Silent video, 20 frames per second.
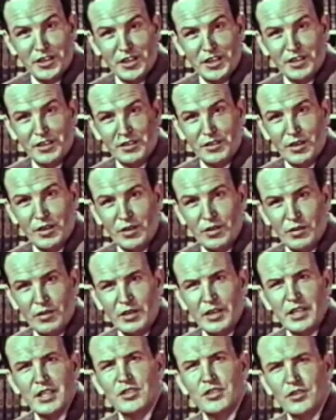and
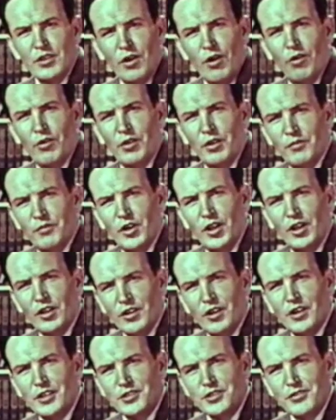least known of all
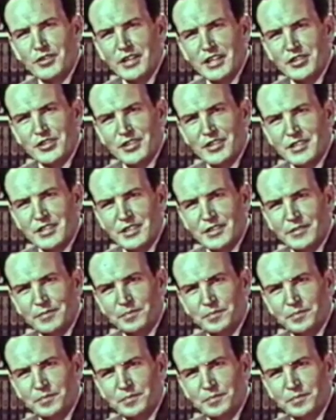God's creatures.